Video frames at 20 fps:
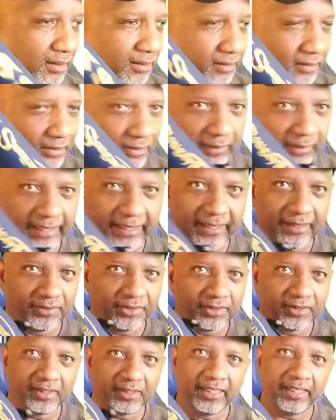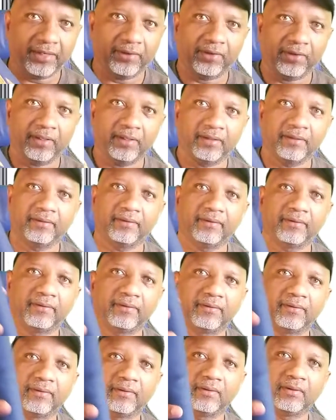so I can just carry it
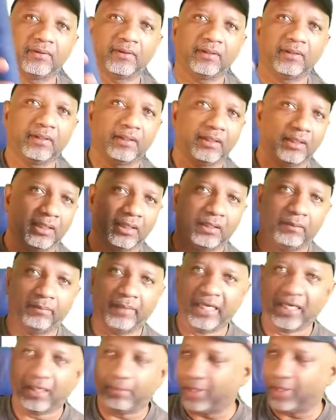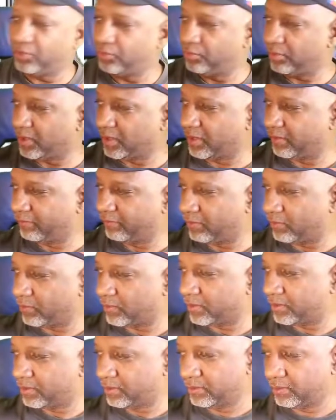in the back of my truck if I
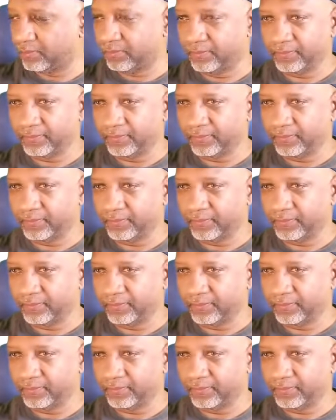want to.